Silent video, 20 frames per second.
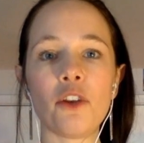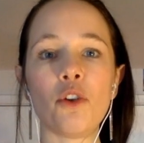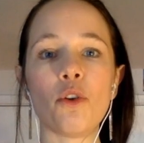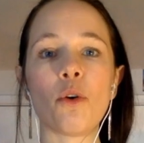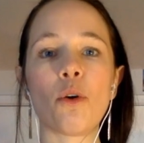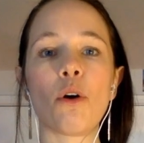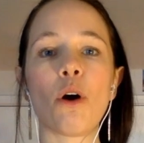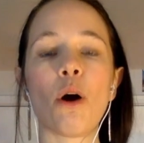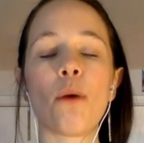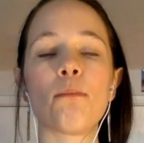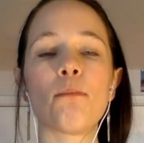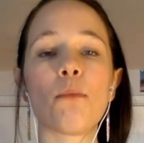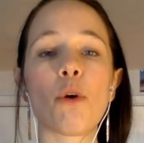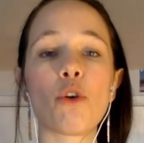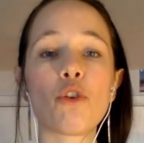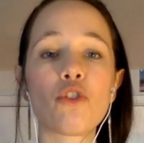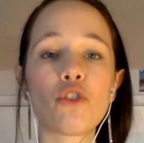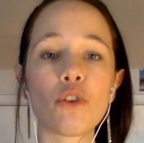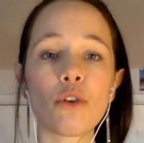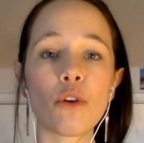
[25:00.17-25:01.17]
your
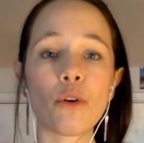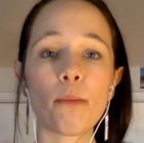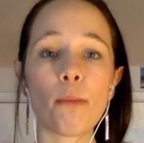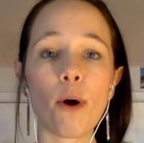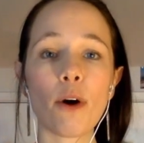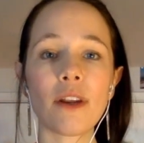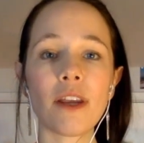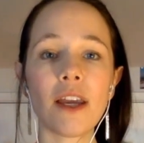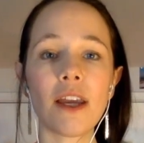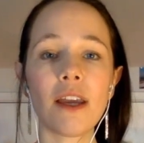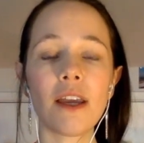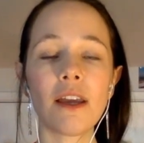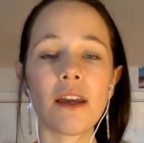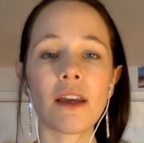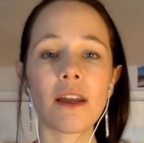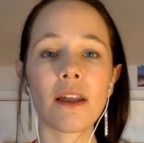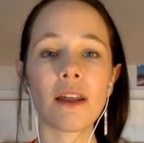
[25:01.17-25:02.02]
emotional body